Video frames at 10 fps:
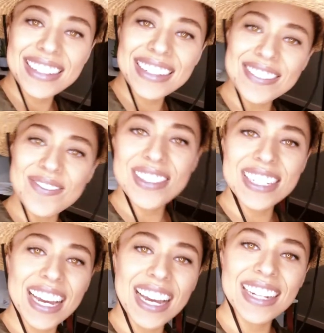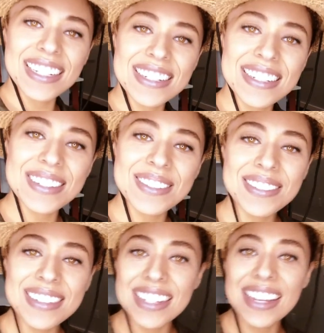kommt ein
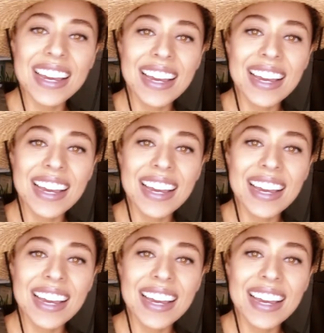zu gehen.